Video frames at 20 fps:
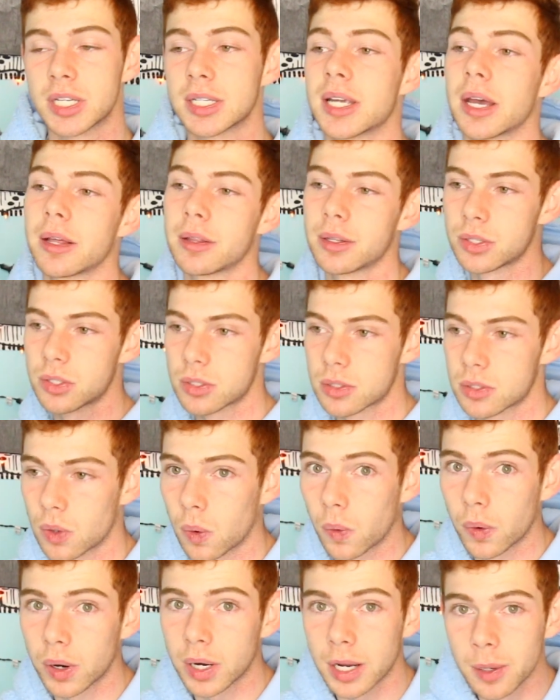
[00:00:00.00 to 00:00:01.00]
to tell the
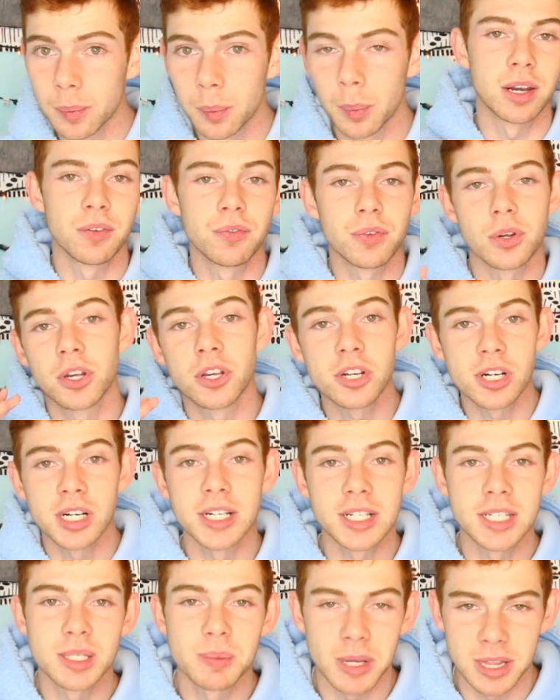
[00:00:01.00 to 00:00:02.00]
story. And if you're
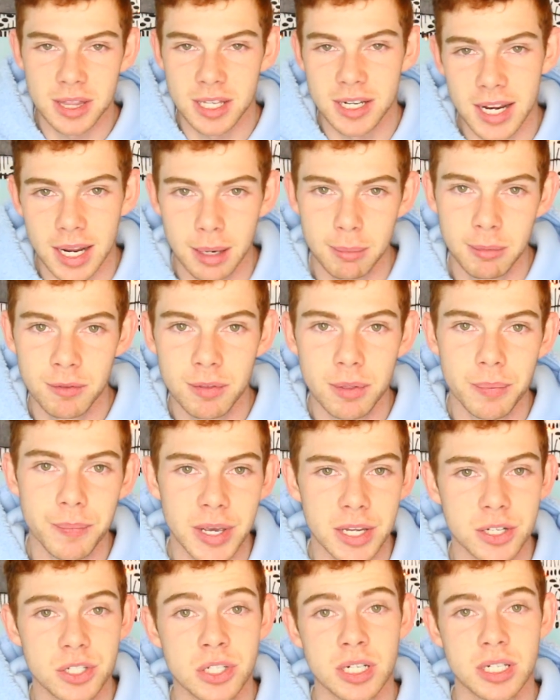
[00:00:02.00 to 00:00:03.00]
curious about the name of the
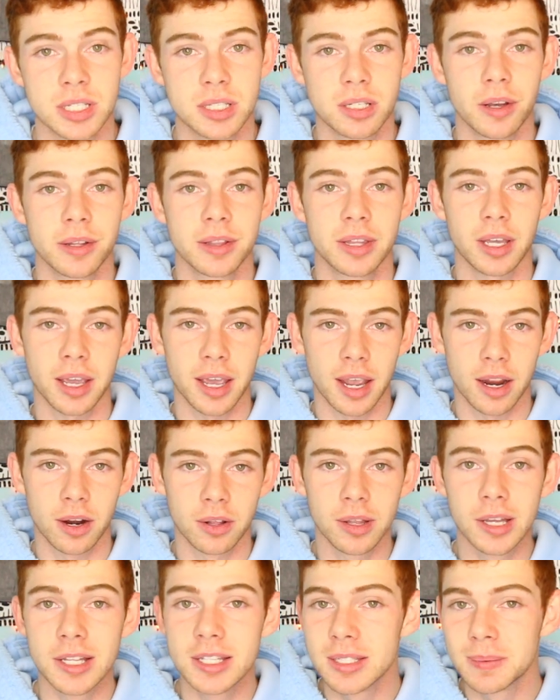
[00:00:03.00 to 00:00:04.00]
mansion, it's called the
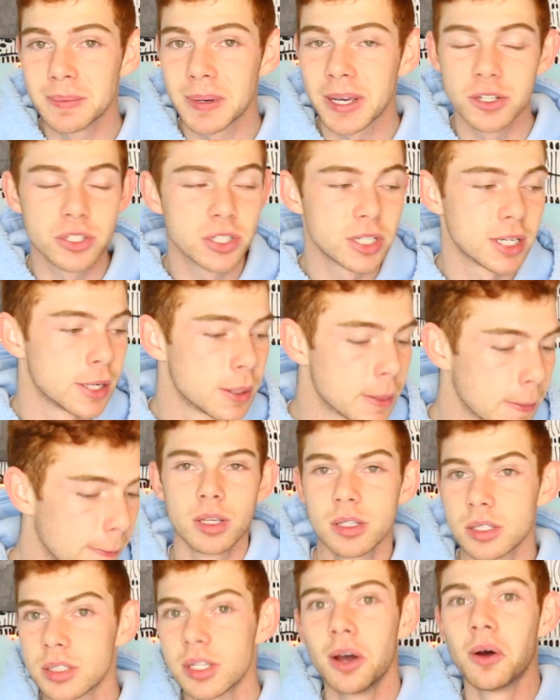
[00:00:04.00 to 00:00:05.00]
Carolyn's Mansion.
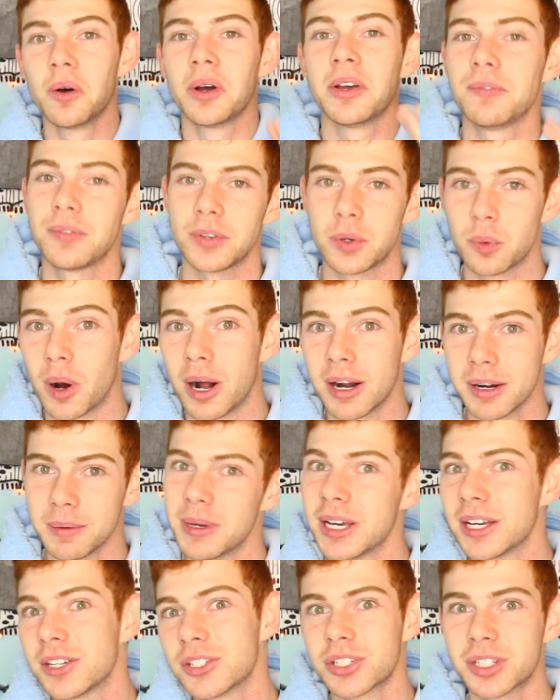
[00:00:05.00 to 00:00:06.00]
So if you want to
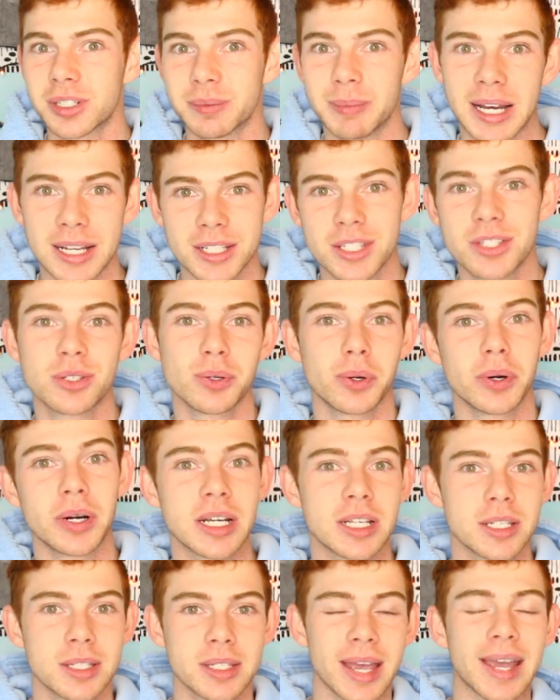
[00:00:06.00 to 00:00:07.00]
make sure my
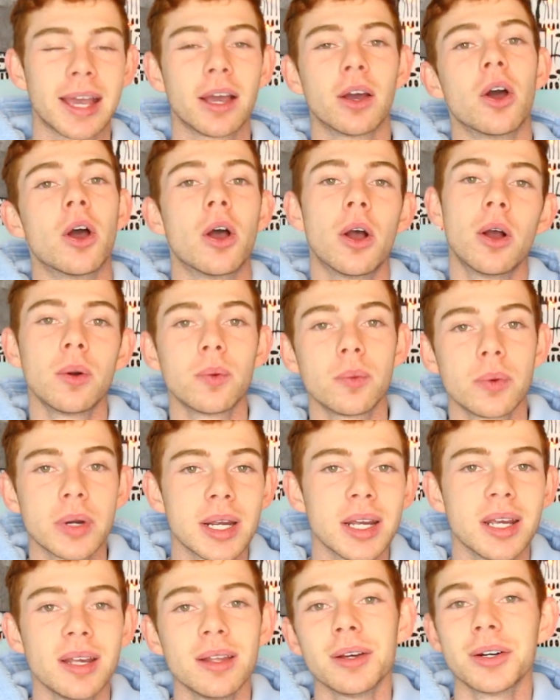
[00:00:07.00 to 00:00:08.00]
story is like
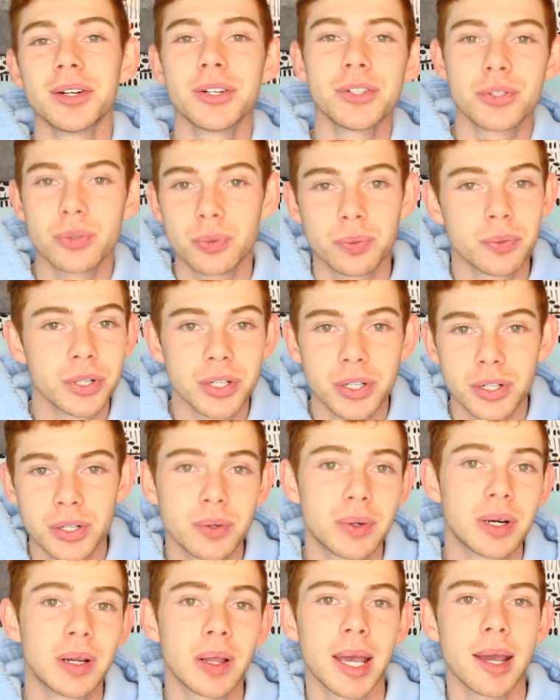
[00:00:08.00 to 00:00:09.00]
real or
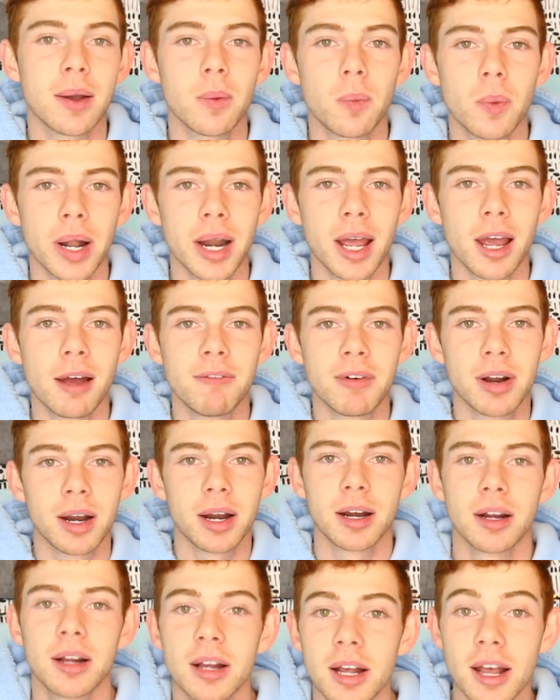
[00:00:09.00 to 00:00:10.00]
true or like
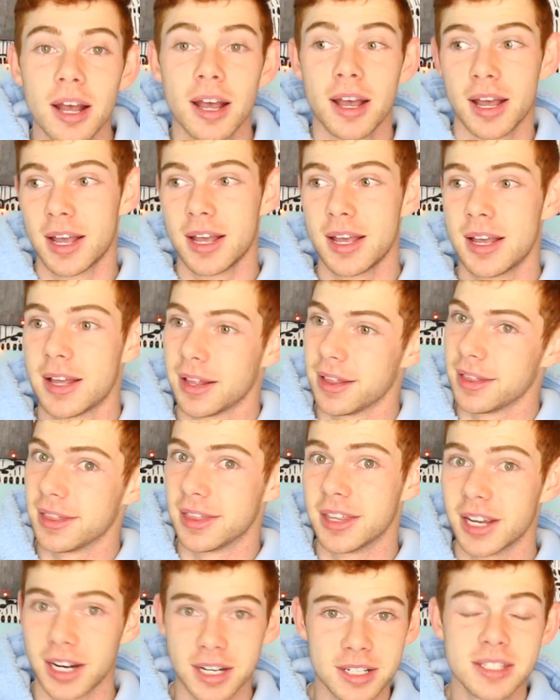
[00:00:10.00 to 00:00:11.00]
whatever,
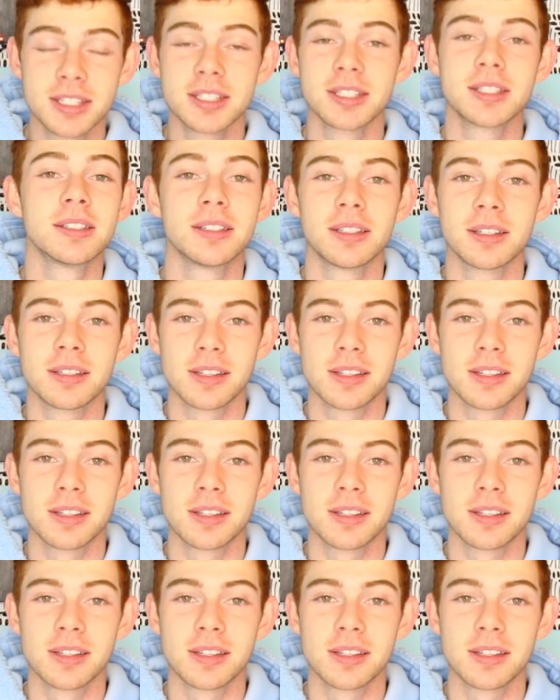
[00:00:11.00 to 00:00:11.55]
there's